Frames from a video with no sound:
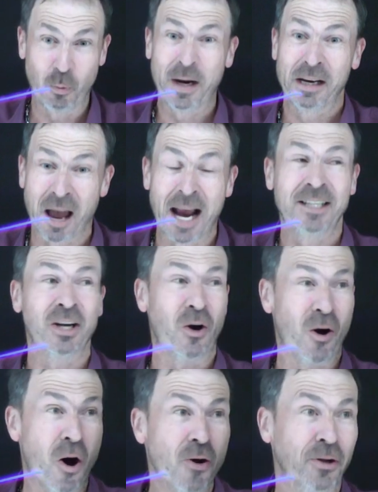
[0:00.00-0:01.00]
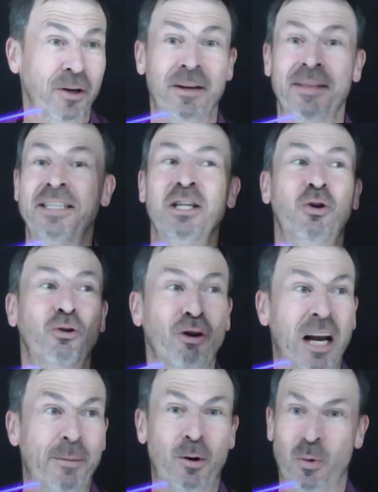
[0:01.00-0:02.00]
We like to honor this
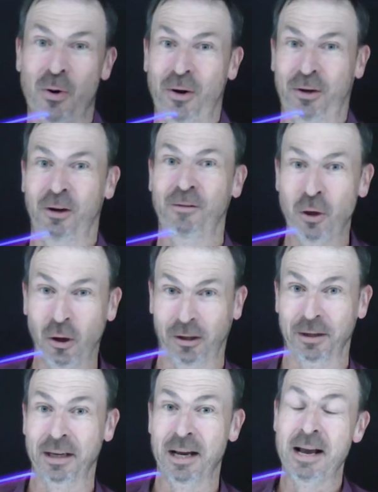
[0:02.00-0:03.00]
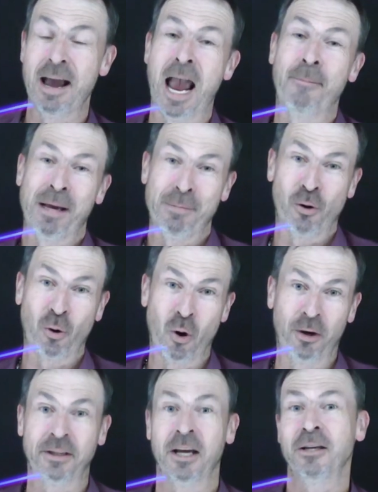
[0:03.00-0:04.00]
incredible work of Euclid, and people
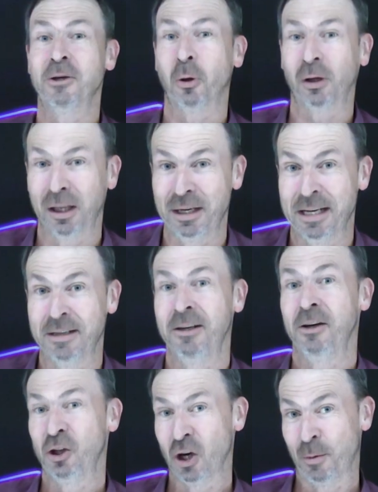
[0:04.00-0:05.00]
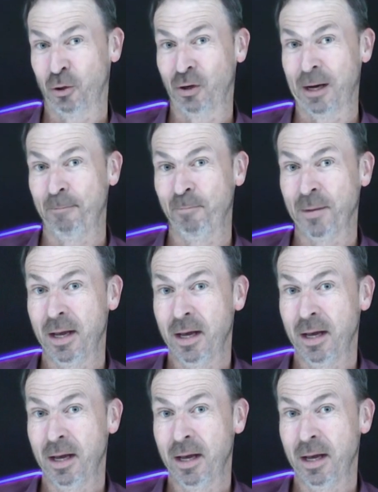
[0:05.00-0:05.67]
call it Euclidean geometry.